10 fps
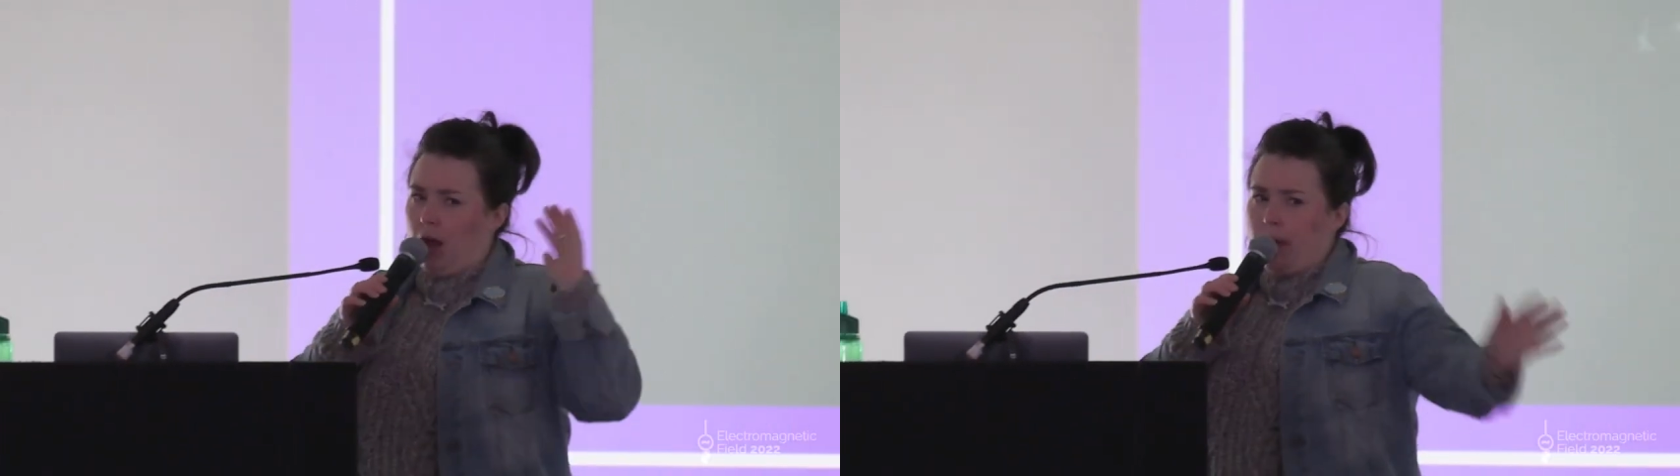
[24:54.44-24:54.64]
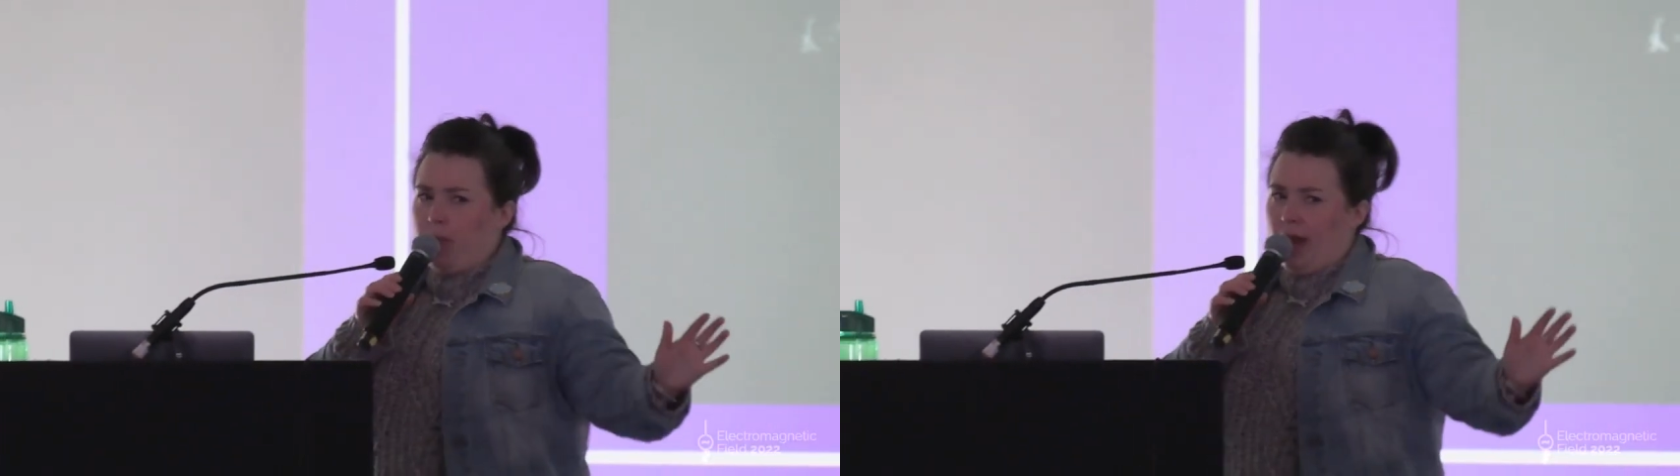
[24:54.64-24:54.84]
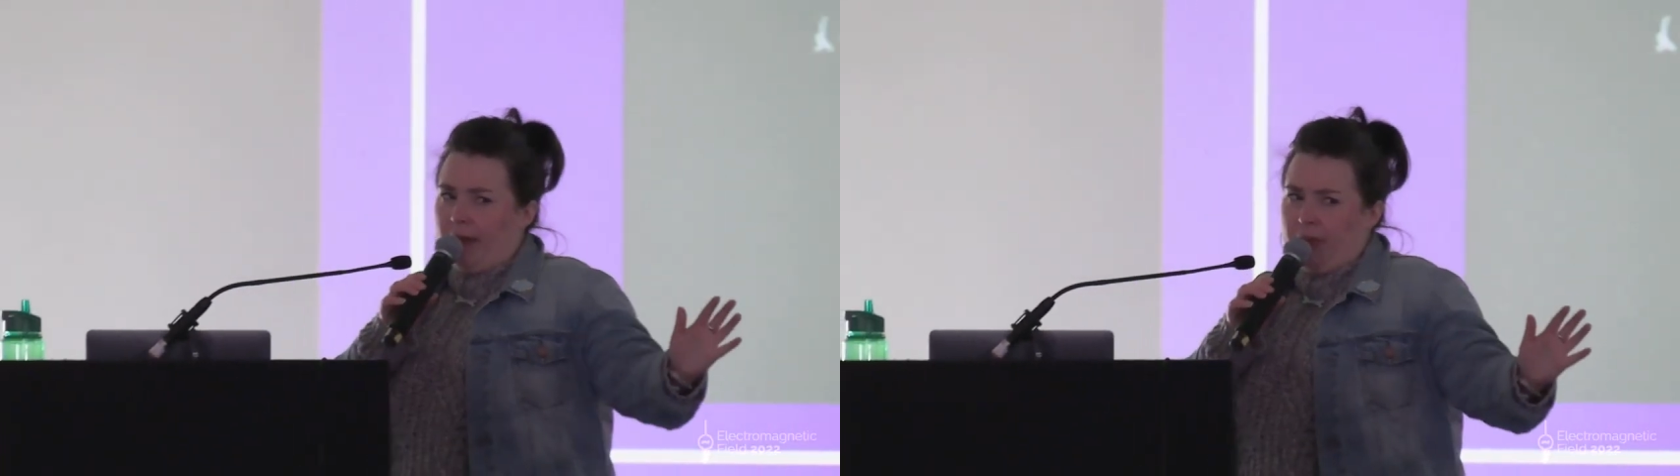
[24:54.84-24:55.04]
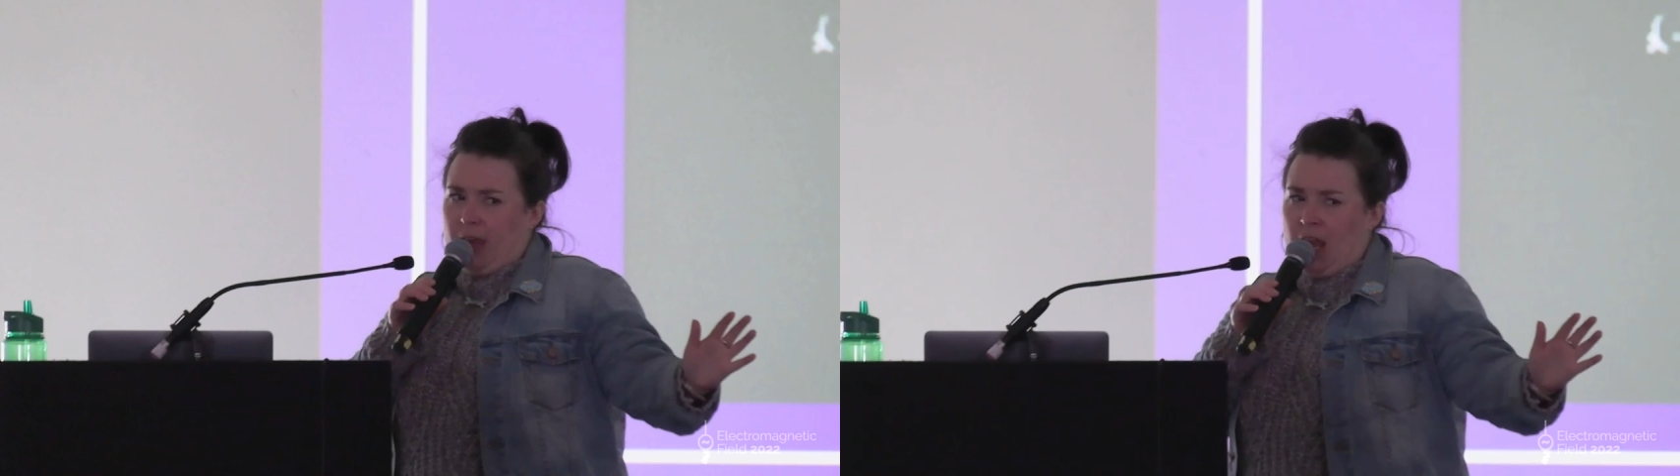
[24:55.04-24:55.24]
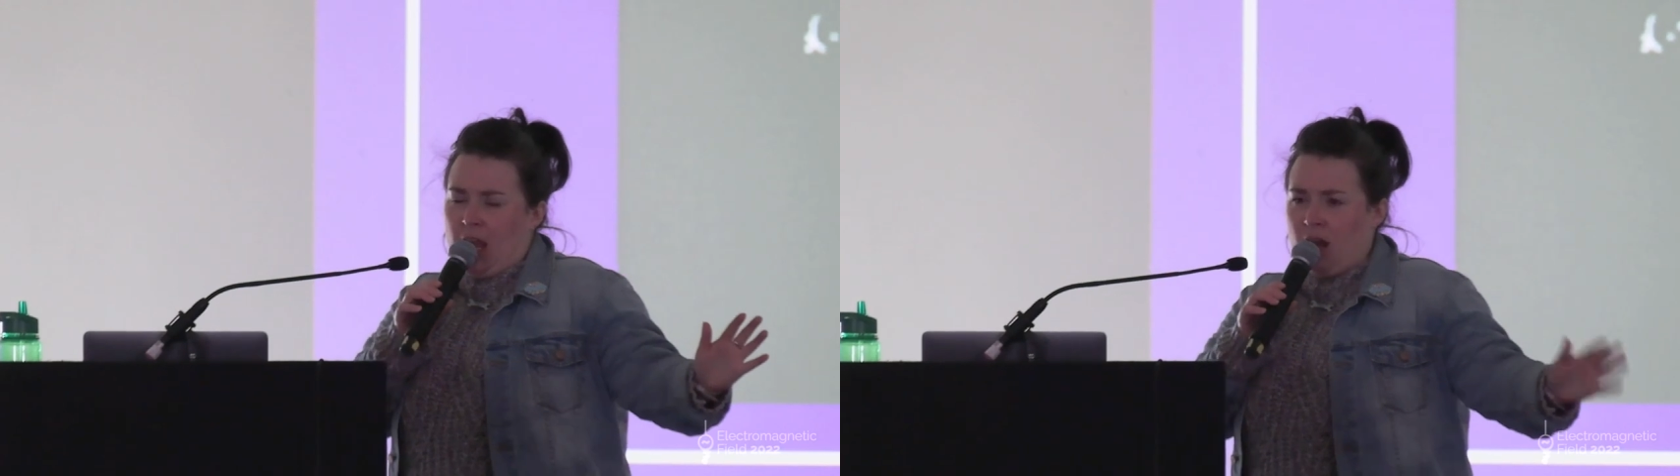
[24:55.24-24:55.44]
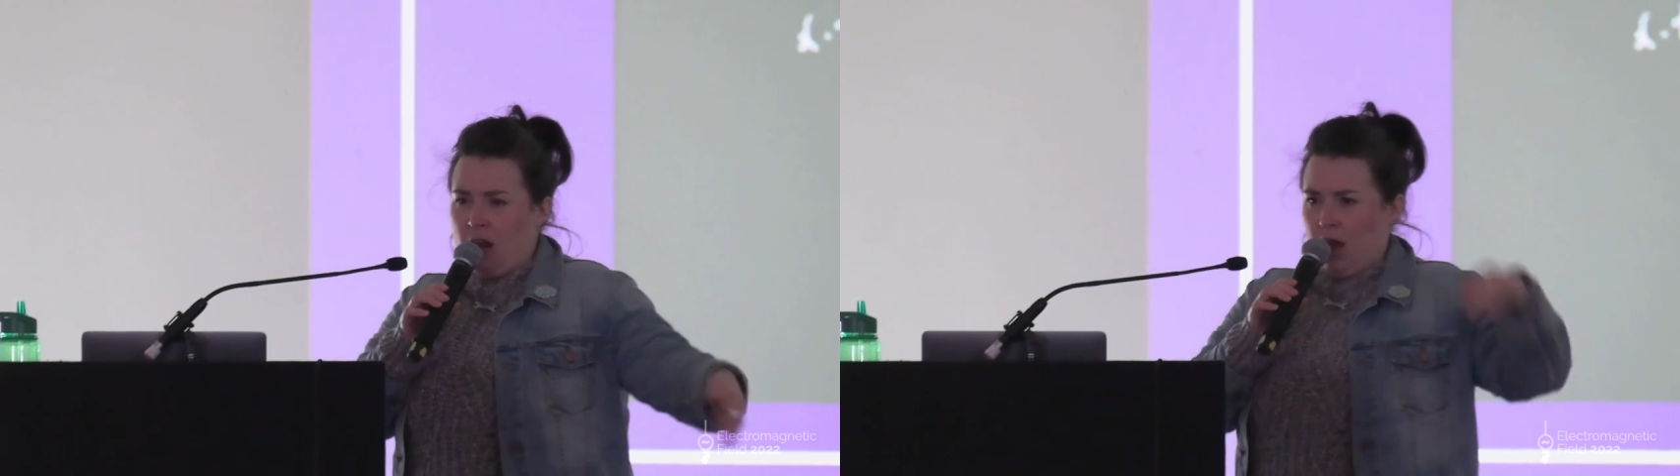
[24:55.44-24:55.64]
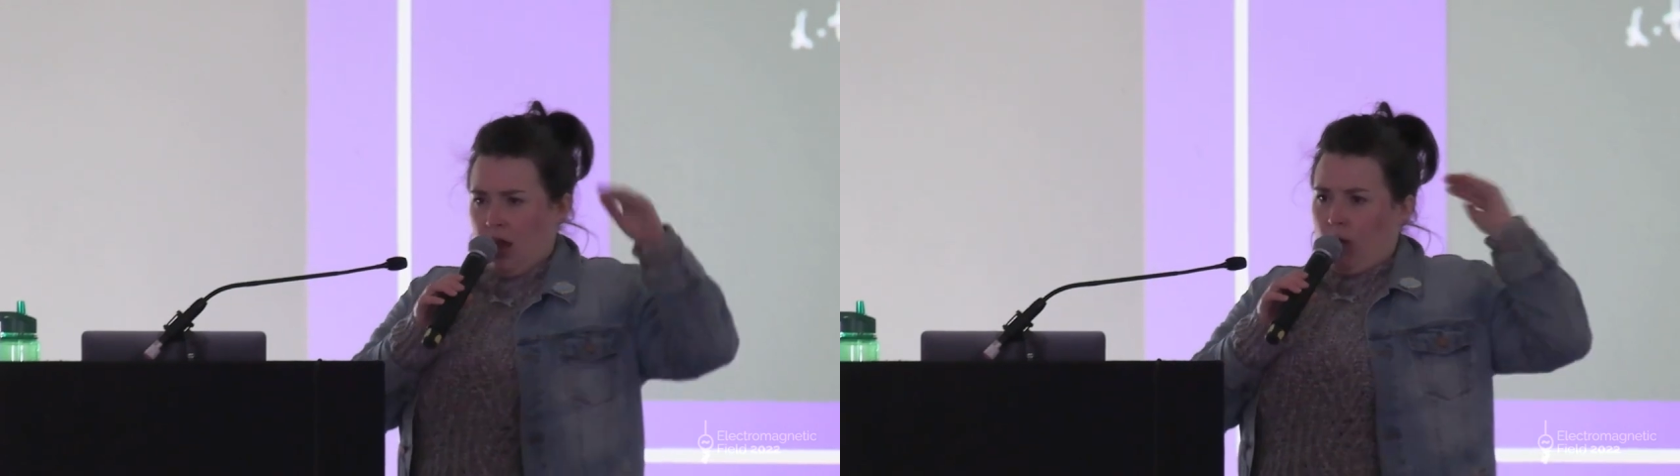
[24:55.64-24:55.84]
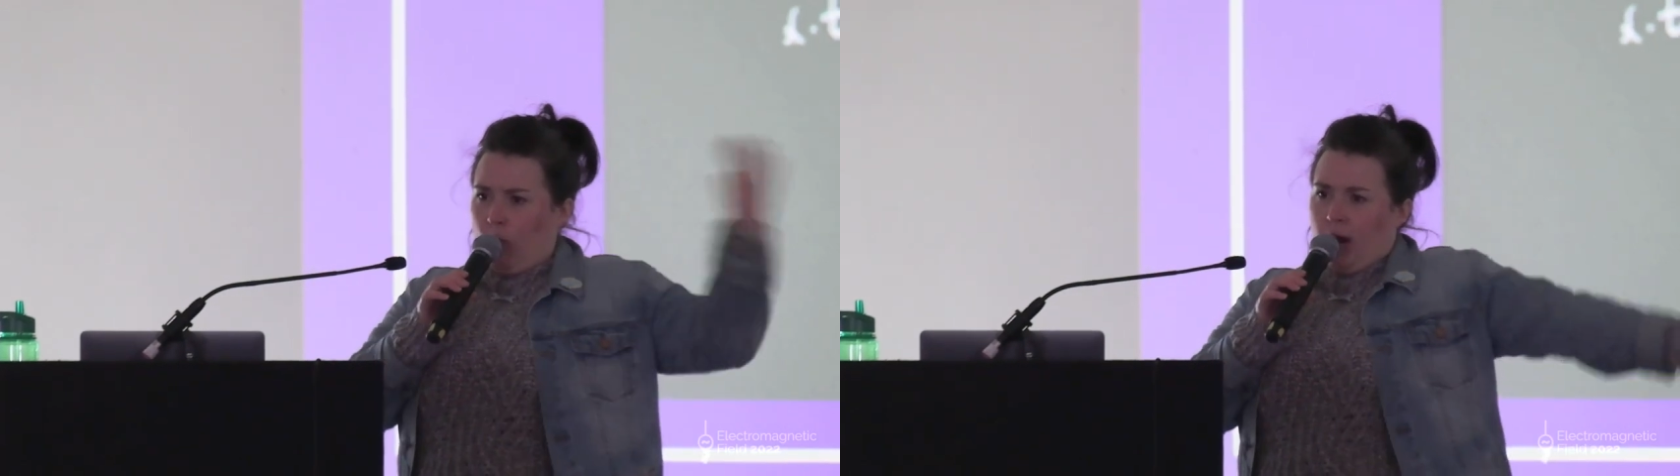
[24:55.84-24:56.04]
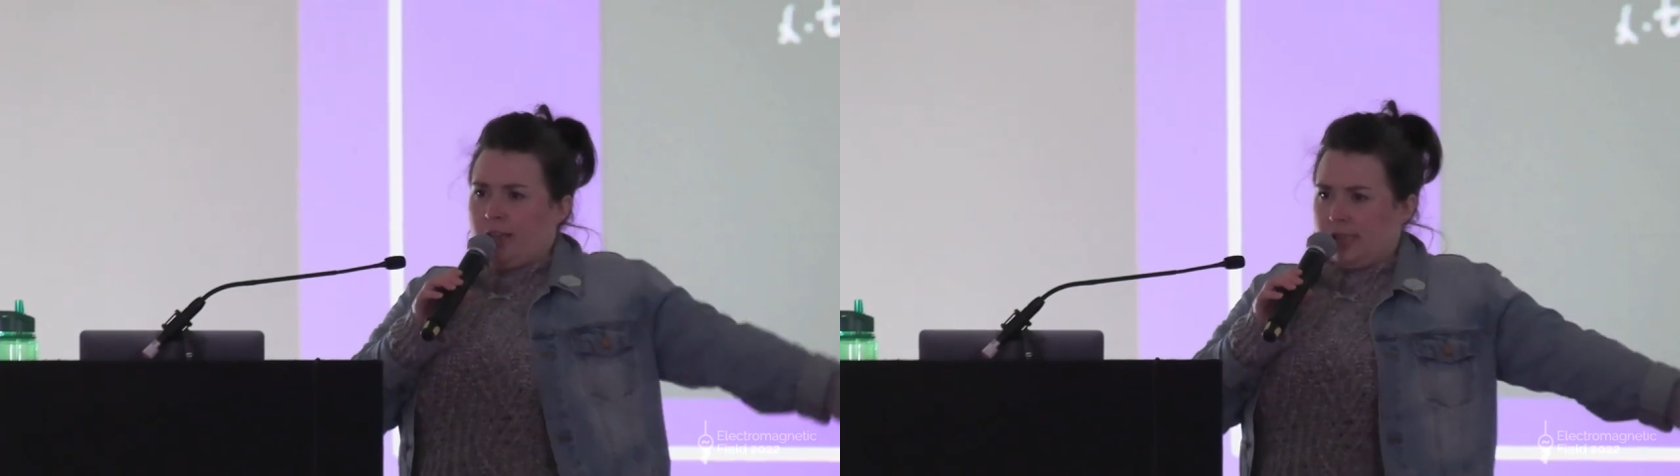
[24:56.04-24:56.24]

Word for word: I put effort in. Why